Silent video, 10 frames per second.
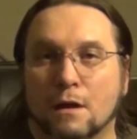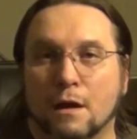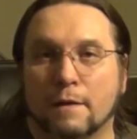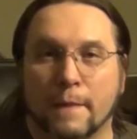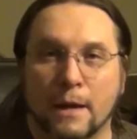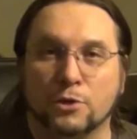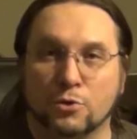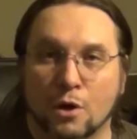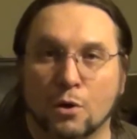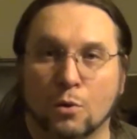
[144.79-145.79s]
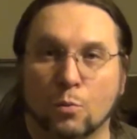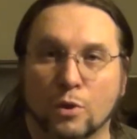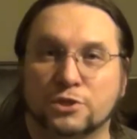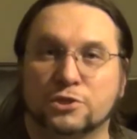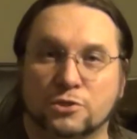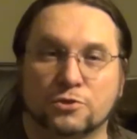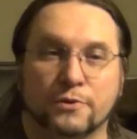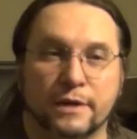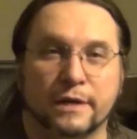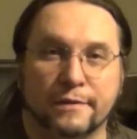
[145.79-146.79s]
And then you know which
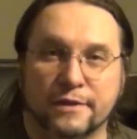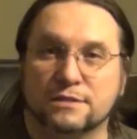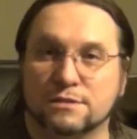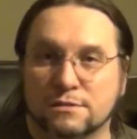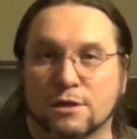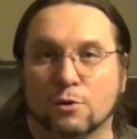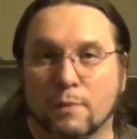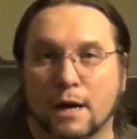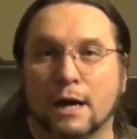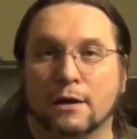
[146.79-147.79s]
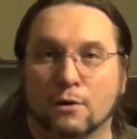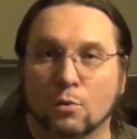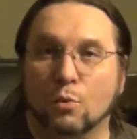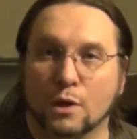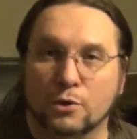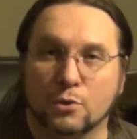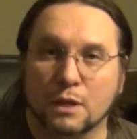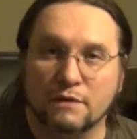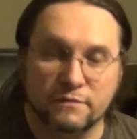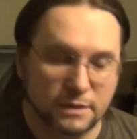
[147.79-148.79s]
tree this is nearby, or where you
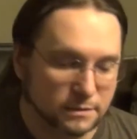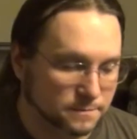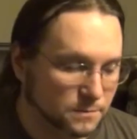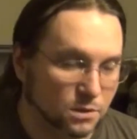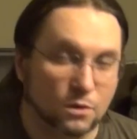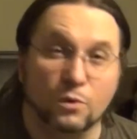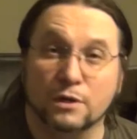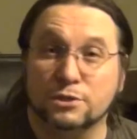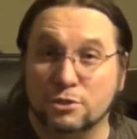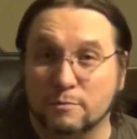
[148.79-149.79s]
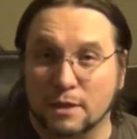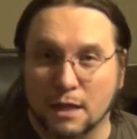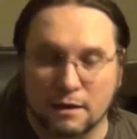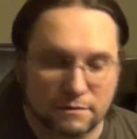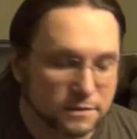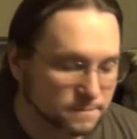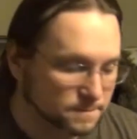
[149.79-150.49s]
left it, or where it should be left.